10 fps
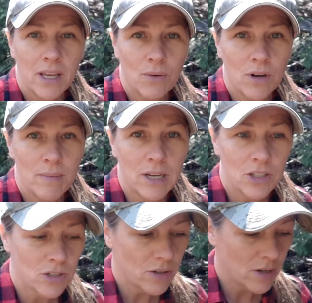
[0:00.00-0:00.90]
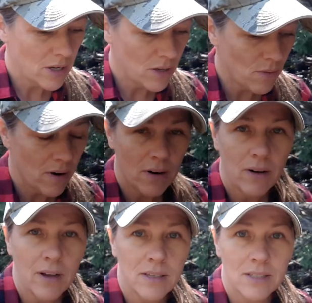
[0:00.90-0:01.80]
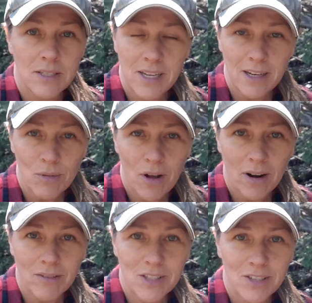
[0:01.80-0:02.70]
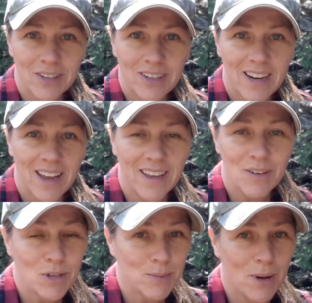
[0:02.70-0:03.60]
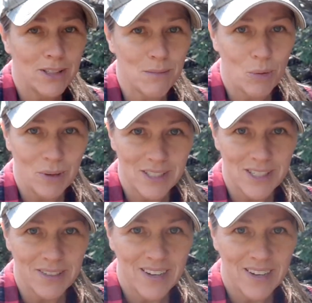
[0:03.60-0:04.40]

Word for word: You want to make sure you are a sustainable harvester and a responsible one too.